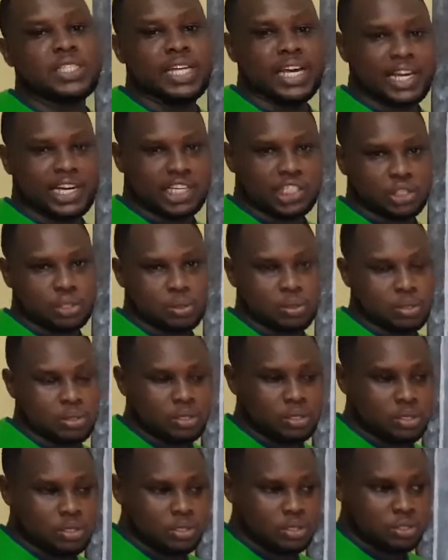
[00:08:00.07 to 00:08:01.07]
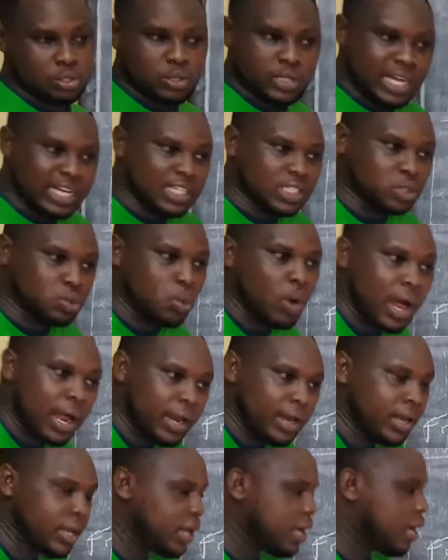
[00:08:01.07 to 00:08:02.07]
direction. So that is
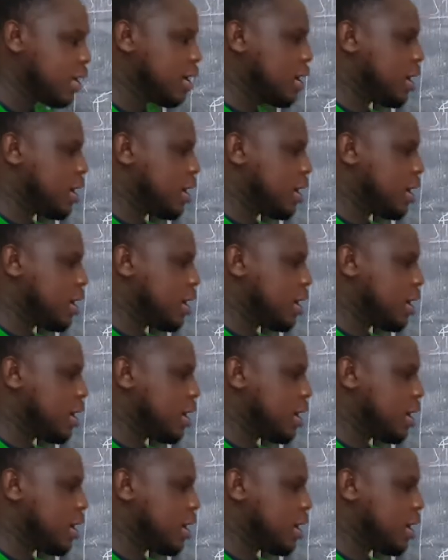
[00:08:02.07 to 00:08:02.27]
one